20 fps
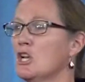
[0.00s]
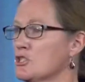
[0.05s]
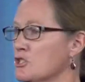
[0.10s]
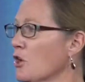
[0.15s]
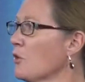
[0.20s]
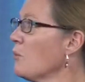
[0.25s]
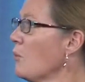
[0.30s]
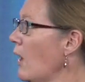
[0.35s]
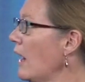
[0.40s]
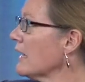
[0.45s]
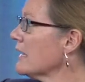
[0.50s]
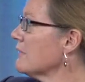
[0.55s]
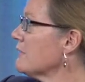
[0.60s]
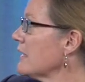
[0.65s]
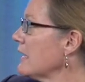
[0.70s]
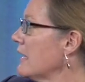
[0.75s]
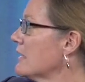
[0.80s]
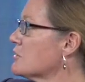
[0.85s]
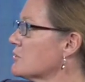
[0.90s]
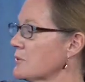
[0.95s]
So one of
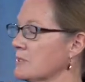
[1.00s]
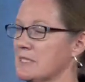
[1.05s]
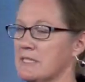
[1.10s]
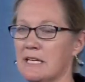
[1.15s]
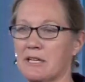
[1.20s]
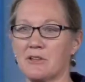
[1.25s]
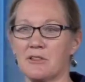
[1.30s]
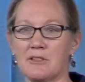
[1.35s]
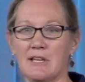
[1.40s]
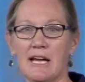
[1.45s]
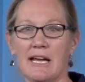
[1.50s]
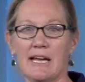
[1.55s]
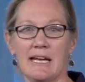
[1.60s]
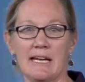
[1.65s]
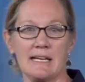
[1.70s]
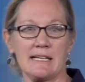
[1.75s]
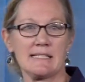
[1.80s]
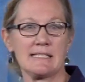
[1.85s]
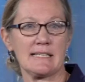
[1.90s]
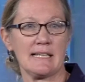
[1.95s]
the interesting
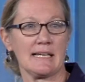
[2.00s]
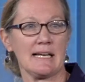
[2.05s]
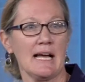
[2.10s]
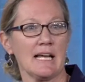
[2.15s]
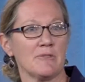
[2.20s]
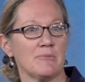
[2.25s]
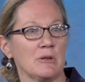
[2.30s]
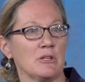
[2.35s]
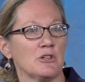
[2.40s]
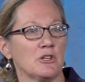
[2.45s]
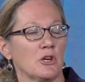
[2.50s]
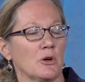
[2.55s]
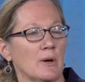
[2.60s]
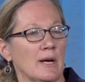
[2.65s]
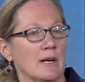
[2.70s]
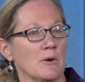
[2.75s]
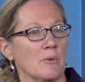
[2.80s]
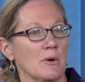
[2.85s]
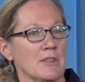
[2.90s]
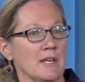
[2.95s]
things that I have been
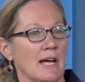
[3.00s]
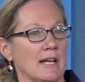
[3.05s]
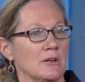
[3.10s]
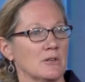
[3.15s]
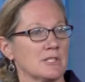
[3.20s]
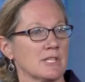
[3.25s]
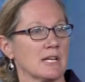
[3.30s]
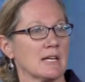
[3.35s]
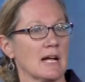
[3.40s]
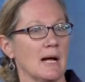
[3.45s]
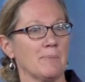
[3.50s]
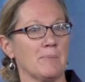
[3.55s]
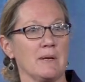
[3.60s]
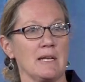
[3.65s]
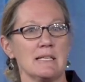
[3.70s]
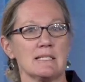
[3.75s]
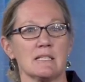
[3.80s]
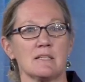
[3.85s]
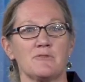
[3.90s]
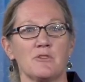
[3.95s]
doing with energy
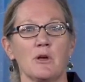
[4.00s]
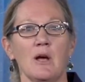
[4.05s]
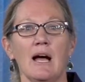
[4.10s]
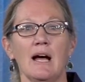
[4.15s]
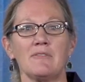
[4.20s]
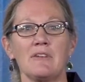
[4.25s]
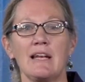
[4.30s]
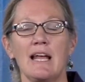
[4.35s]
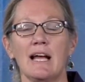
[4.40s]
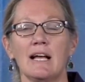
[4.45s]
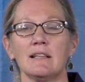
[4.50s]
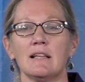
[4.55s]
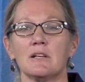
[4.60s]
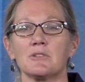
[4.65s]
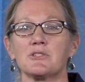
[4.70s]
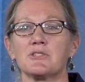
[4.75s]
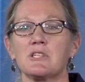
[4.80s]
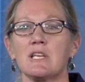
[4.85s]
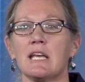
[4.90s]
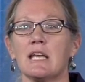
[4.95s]
companies, if you have an
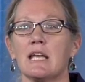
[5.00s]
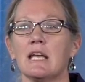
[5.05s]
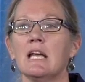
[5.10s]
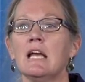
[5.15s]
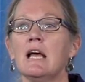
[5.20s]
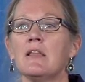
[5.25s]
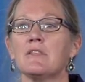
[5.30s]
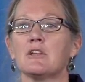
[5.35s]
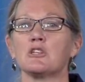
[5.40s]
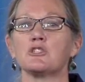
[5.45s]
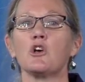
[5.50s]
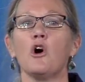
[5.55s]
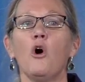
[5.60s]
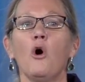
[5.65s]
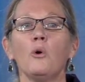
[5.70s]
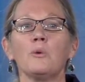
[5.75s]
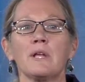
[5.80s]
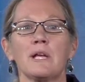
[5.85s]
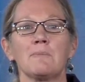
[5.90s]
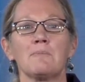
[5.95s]
LLC that is
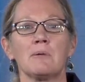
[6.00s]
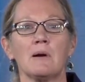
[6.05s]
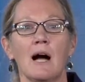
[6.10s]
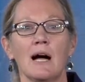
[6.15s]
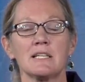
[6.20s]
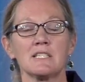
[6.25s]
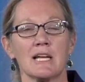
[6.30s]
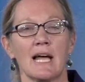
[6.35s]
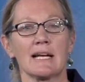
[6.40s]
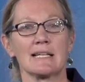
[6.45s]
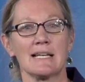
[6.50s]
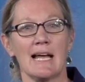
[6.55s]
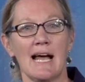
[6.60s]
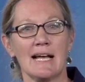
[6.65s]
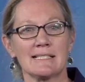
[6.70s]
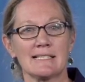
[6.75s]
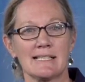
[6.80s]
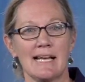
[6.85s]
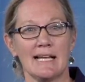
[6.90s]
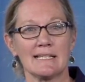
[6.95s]
holding project
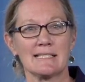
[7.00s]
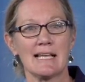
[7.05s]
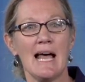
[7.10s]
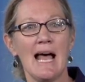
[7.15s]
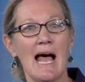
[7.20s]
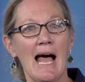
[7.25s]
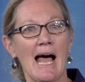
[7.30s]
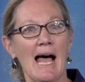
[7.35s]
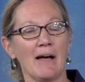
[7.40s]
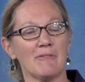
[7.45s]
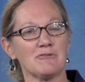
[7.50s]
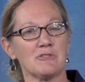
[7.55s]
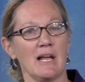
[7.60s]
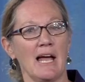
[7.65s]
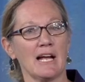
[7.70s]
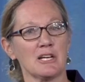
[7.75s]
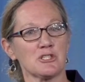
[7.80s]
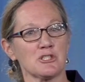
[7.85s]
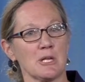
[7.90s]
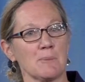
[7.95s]
assets,
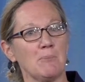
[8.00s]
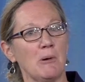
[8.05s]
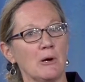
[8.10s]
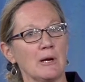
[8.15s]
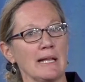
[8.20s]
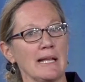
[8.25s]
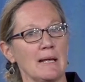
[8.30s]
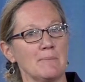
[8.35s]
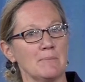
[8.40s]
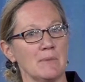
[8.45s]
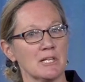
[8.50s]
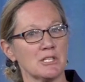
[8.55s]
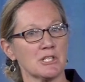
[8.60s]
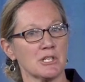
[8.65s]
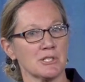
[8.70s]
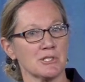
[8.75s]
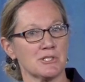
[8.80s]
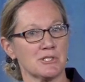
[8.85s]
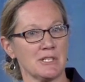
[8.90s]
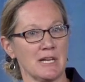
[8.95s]
actually putting a
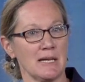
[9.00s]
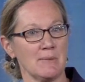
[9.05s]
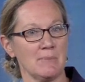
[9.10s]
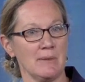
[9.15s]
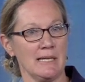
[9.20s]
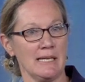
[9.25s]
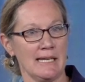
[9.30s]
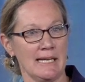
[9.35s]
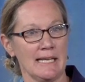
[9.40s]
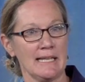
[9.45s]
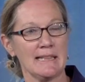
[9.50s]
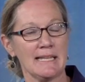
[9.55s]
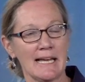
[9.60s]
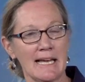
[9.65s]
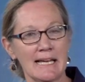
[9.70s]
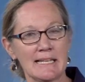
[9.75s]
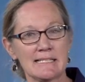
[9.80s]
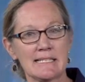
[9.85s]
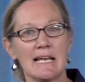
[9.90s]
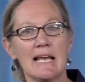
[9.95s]
mission statement in
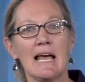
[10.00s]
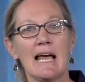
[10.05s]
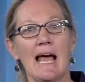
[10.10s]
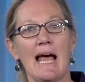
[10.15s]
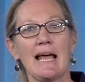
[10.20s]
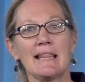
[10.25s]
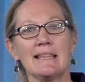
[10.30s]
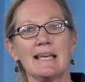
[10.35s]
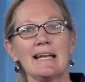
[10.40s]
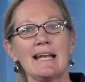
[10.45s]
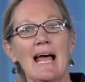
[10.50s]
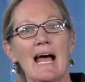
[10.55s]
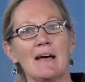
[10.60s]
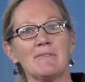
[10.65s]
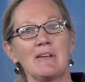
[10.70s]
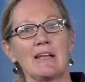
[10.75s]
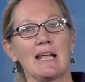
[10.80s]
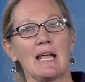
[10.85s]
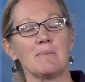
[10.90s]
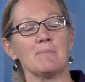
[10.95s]
that, and then
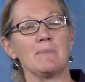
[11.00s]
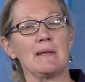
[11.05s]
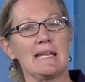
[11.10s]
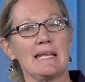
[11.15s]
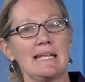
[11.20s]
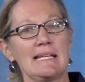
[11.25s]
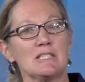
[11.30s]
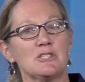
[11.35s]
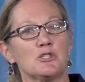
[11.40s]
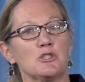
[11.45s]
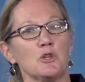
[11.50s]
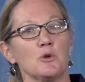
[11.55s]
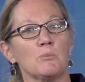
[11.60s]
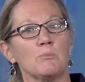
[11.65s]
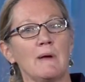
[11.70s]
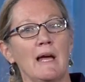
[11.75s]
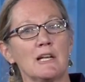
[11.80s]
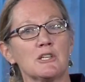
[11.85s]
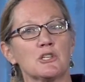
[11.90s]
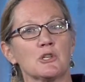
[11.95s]
having a means to
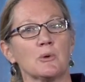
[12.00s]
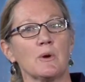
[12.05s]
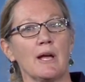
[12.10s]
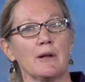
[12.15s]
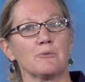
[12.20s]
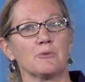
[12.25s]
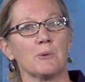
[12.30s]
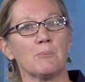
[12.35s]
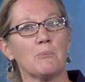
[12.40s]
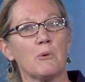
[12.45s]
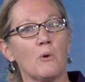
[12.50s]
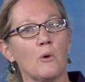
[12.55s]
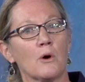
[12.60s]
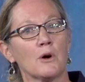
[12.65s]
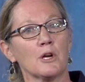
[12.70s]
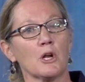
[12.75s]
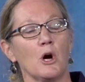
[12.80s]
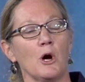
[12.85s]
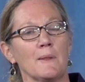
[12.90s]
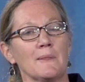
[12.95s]
measure and
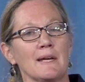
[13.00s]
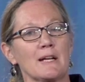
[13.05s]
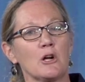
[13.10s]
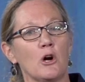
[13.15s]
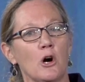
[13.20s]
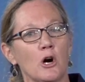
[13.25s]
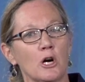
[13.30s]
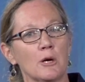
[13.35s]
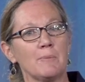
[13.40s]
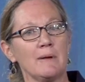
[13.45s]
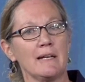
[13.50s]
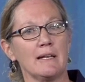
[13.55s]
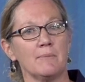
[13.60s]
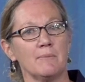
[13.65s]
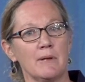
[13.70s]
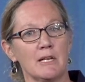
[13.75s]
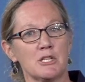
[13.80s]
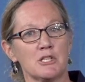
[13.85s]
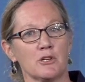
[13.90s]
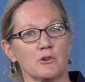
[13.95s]
report on the carbon
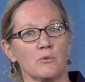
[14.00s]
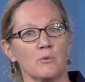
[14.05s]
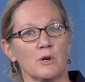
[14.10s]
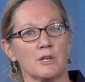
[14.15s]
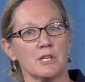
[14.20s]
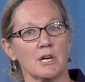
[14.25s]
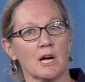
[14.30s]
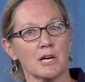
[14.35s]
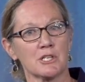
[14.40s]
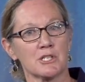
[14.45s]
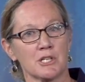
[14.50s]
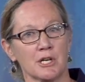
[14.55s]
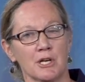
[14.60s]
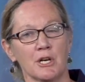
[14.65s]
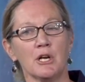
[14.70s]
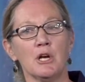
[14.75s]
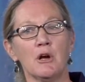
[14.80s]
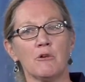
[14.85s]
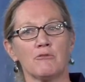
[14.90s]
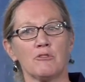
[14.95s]
emission reduction
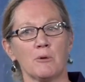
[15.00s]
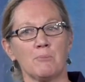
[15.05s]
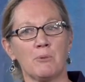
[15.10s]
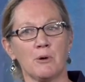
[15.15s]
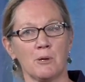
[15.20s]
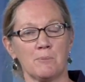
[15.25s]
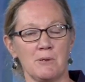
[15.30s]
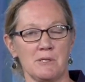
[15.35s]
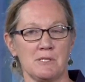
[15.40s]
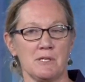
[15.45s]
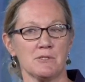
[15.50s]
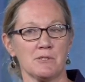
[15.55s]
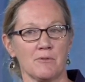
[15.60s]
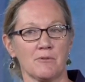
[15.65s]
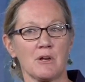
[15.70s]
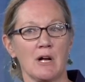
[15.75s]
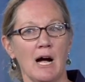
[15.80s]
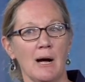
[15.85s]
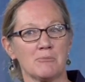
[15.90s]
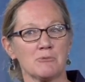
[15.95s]
for purposes
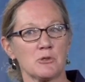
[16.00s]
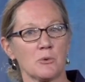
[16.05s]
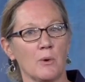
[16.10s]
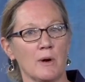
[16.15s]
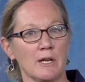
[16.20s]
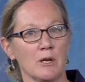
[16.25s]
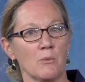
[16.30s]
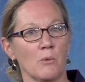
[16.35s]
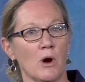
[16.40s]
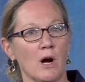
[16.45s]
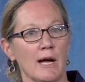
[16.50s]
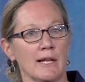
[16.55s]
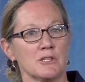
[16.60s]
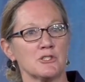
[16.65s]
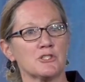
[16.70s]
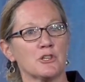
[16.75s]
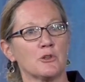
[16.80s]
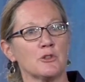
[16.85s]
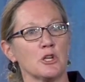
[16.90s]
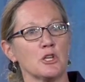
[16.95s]
of COP21
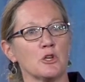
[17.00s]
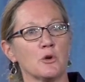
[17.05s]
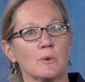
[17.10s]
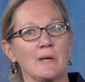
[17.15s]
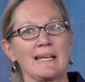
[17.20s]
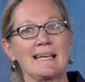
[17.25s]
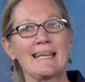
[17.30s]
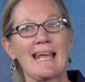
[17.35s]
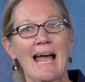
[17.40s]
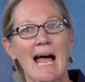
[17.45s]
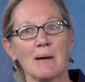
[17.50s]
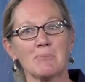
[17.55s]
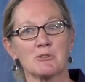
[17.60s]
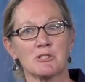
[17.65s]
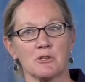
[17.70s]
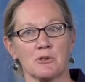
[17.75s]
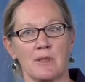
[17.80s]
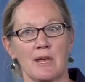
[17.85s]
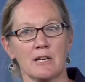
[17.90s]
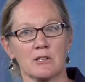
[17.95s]
so that you can
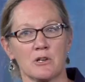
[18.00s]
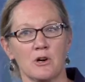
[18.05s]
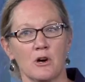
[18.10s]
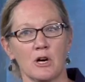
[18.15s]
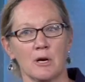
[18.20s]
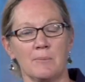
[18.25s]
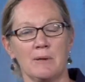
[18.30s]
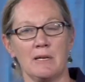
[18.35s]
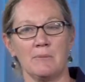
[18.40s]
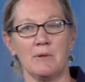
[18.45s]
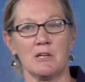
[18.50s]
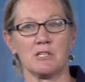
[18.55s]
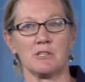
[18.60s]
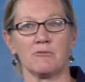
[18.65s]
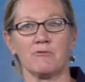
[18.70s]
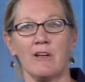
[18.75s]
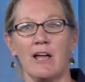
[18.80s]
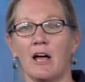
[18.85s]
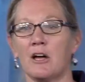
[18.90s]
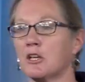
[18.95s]
capture that carbon
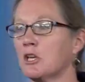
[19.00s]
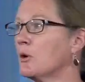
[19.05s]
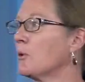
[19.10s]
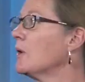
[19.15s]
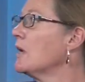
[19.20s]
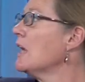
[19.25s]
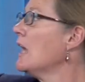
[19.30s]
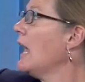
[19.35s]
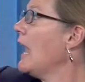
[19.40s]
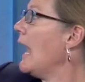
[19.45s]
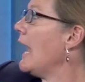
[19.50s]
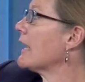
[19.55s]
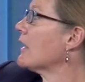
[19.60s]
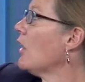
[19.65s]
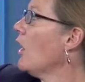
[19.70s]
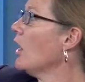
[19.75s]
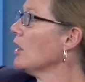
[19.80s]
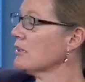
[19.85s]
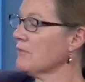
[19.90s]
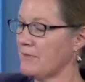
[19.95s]
emission value. And
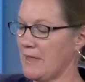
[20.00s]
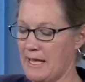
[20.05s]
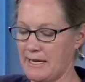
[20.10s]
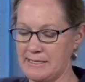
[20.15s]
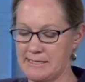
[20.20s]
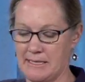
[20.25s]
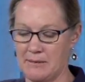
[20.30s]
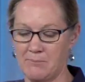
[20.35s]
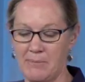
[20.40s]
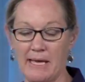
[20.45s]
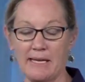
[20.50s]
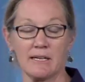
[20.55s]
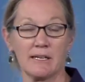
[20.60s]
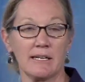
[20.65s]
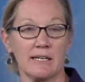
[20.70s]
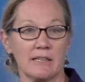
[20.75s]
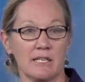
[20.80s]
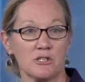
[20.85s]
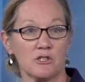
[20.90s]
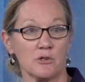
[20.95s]
all of that is embedded
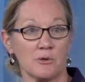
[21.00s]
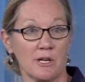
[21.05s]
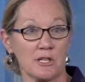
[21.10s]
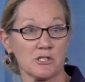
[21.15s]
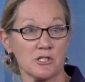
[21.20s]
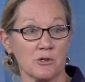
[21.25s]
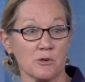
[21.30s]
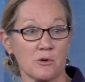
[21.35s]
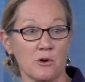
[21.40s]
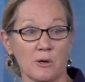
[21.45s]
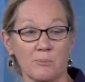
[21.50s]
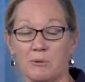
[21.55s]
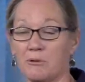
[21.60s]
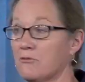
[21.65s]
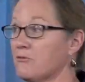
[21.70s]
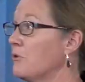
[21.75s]
in the traditional corporate